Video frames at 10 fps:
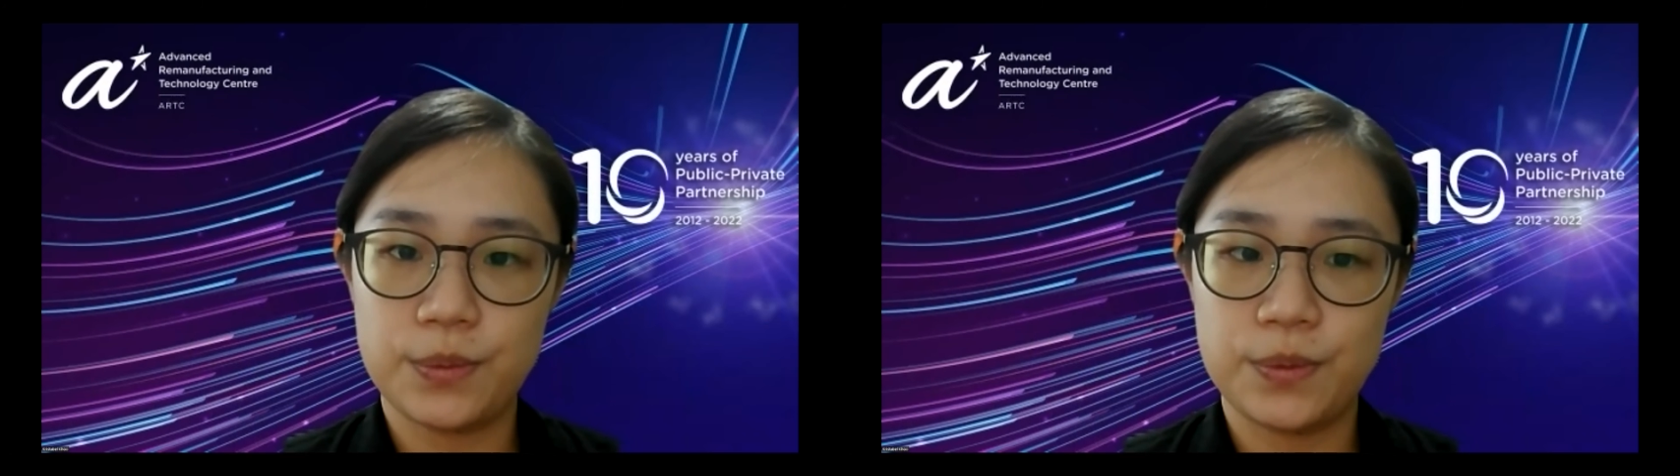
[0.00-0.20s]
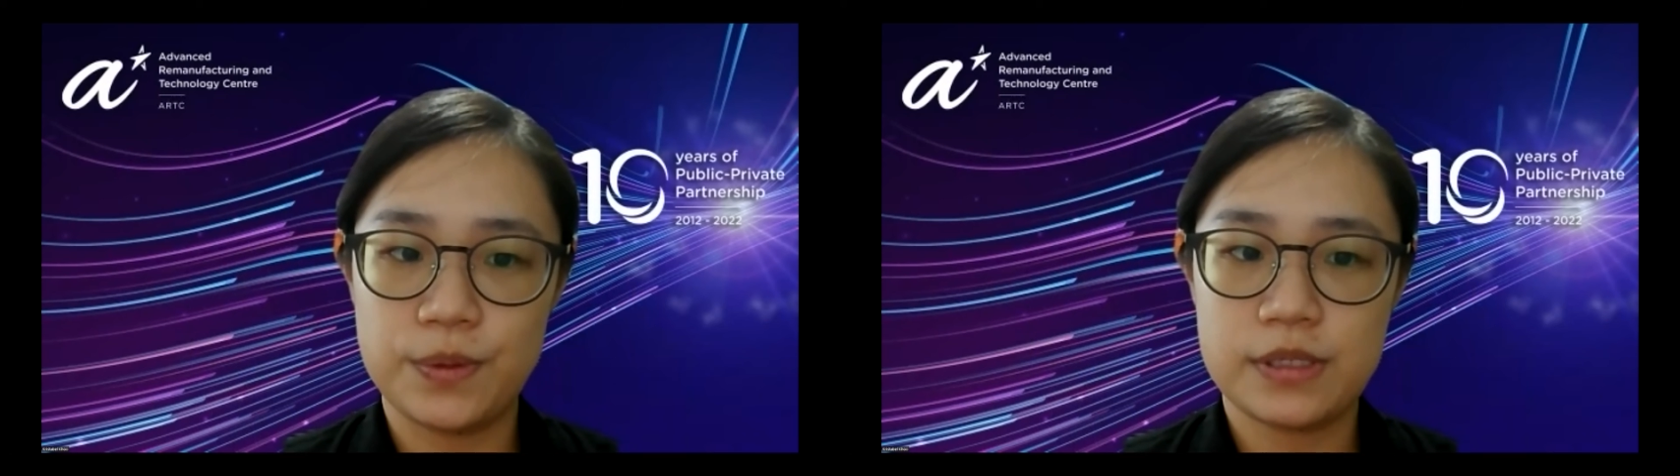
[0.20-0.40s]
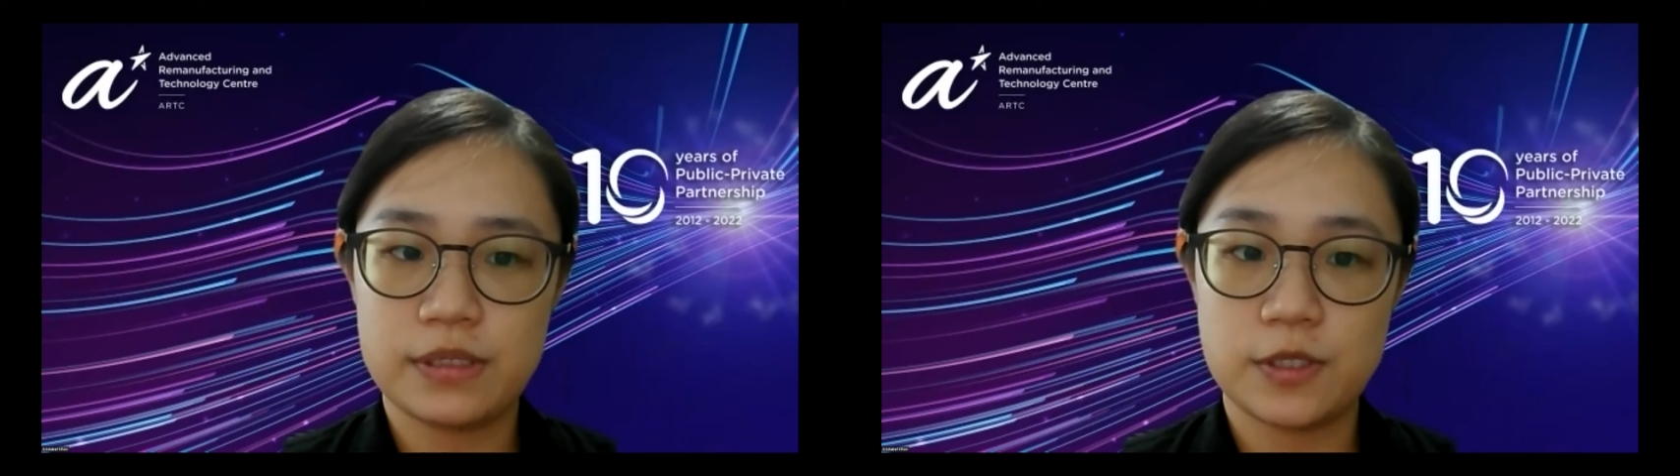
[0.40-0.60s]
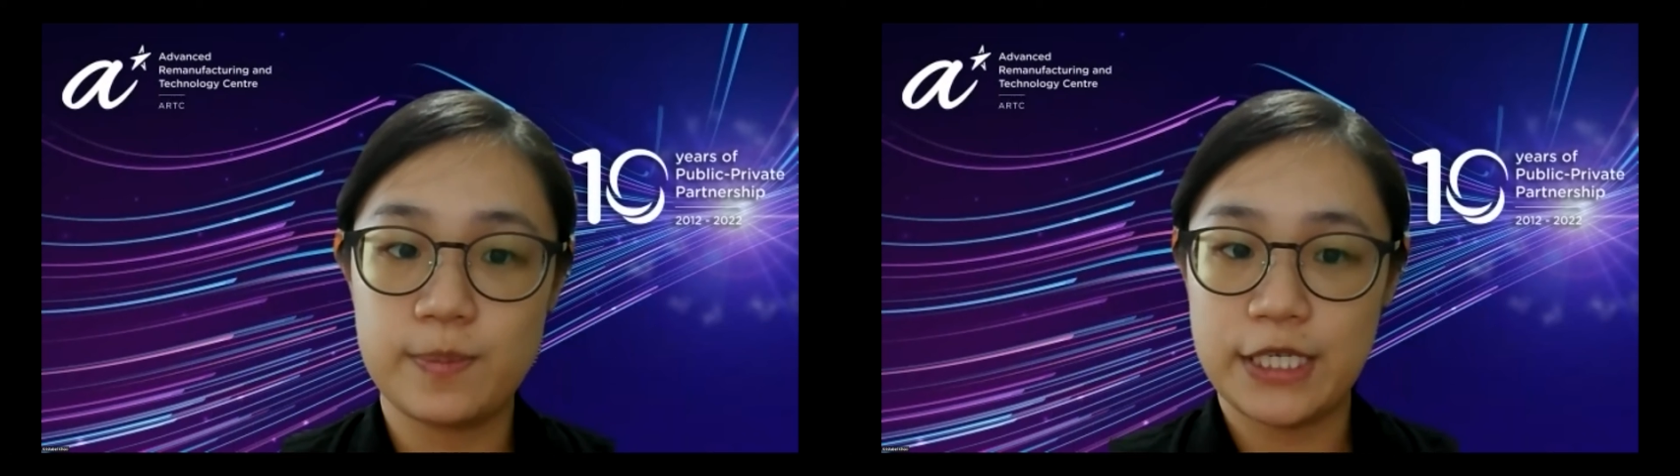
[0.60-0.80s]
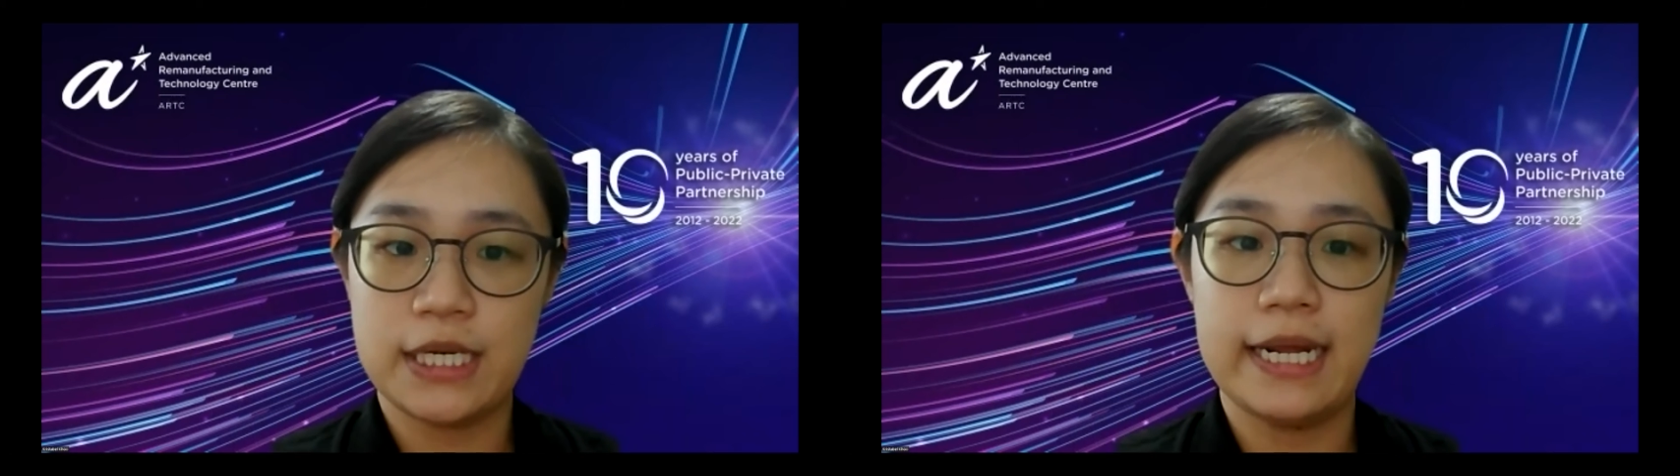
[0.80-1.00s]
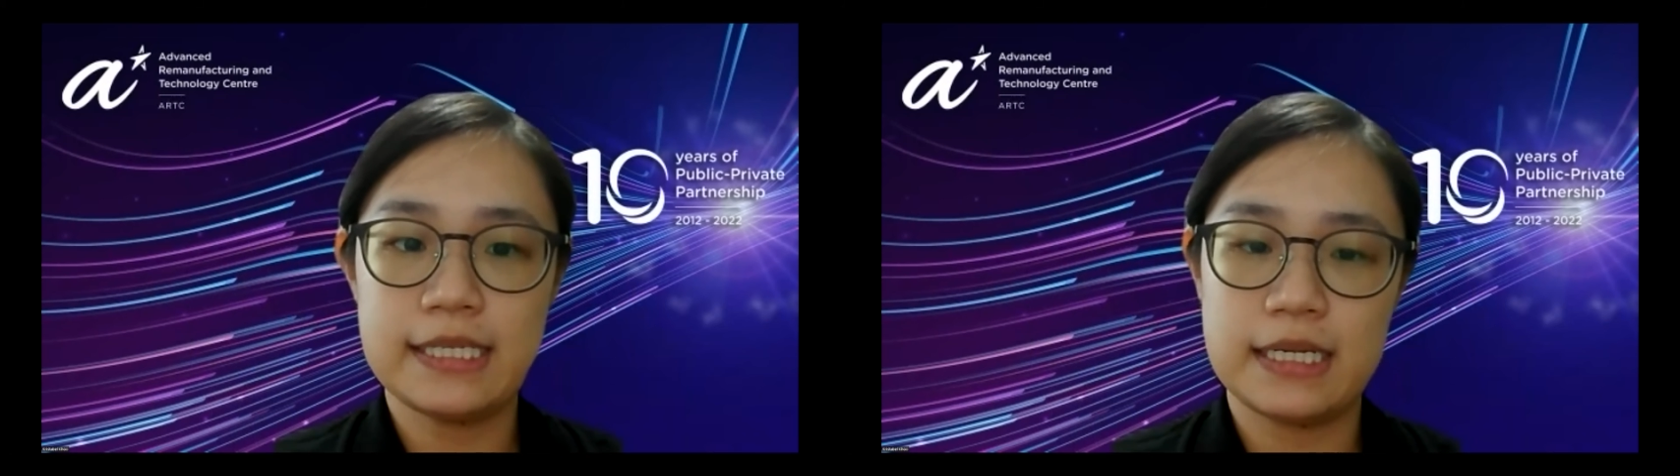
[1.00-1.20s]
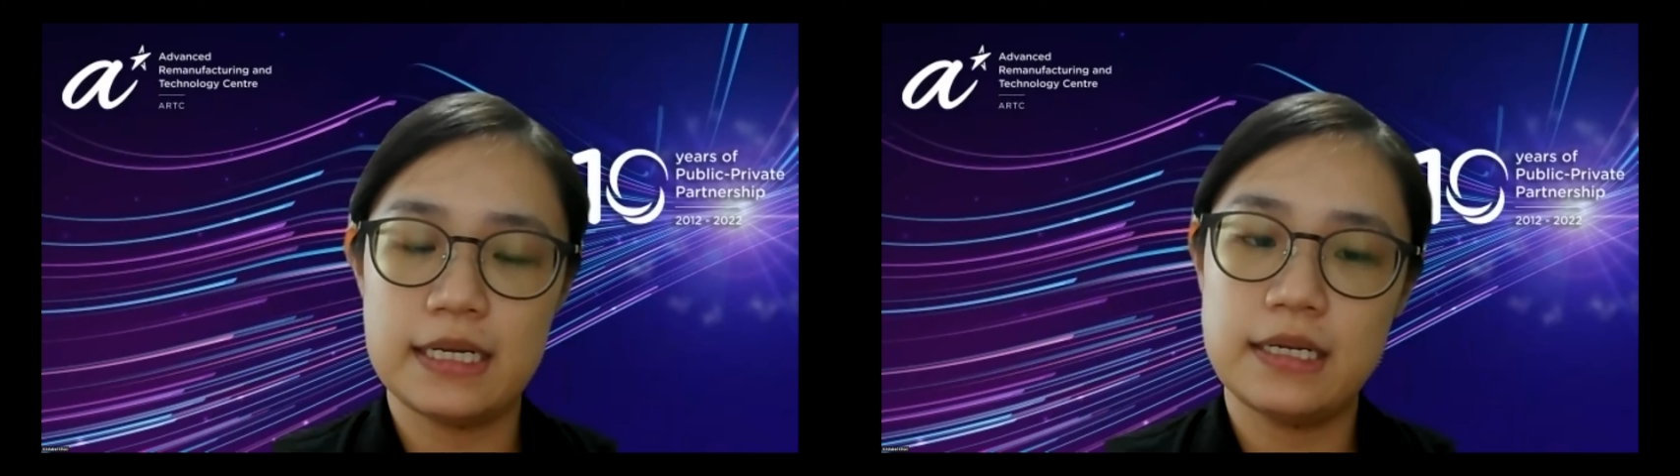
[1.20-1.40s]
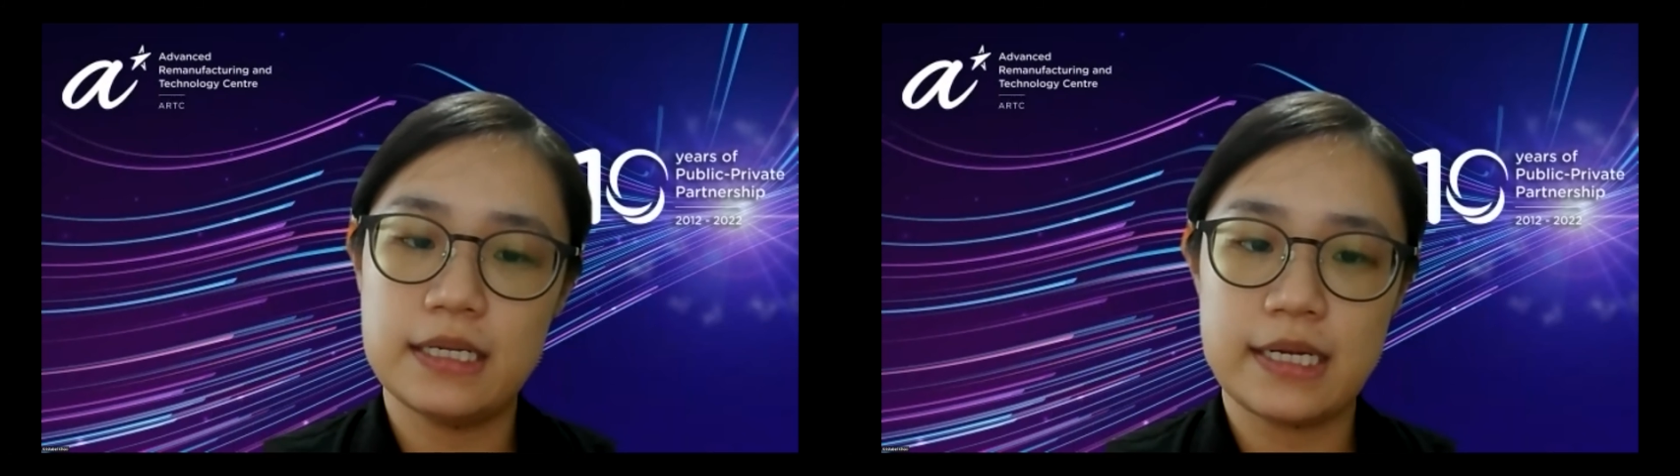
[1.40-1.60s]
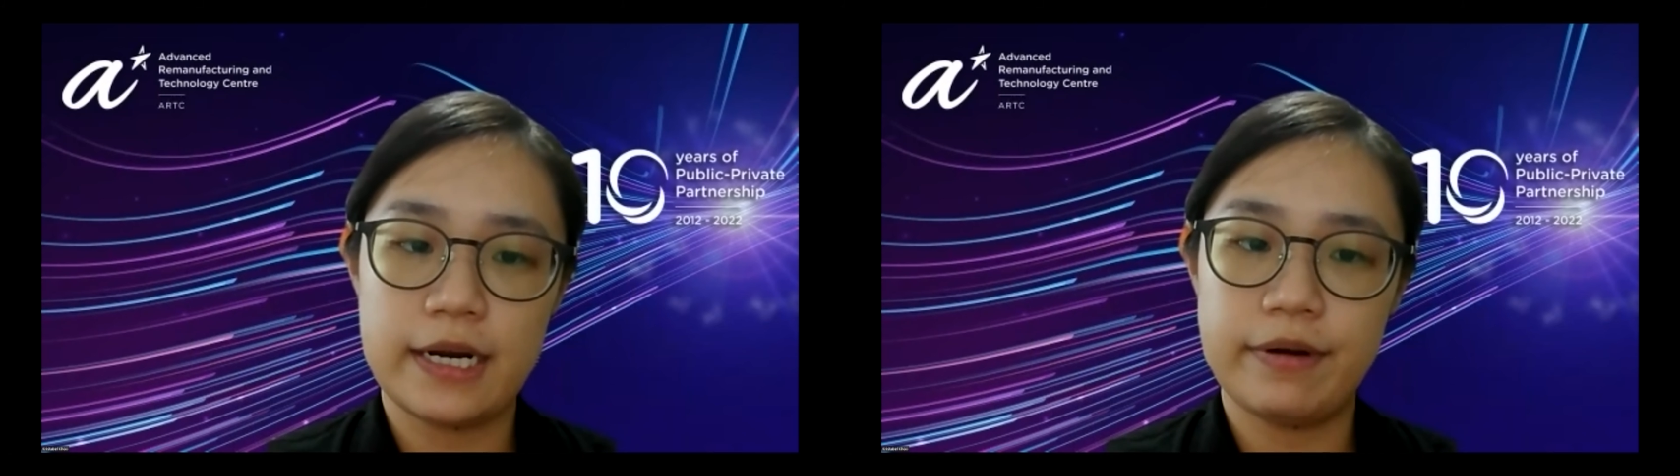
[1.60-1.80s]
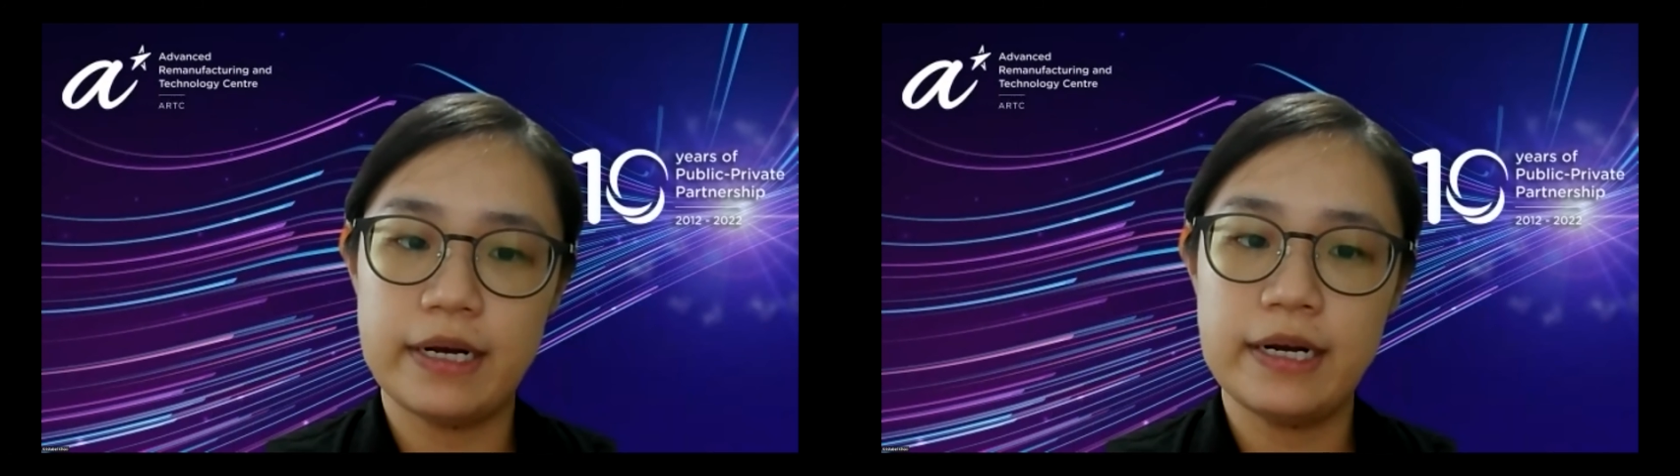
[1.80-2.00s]
who's specialized in this
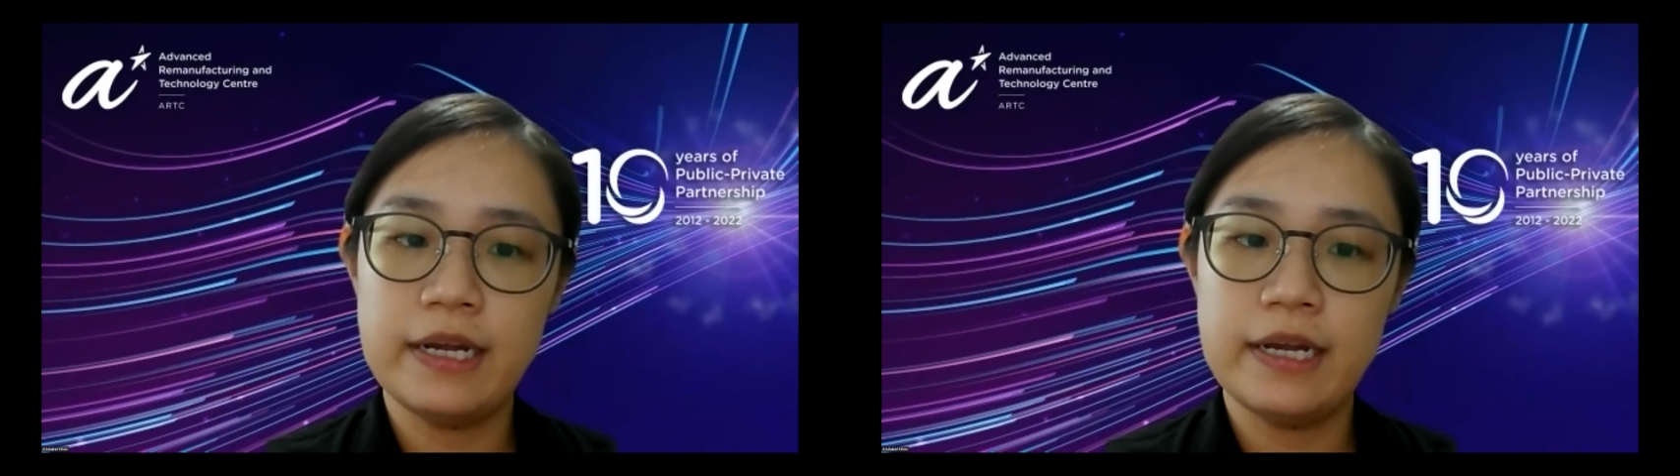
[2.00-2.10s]
area.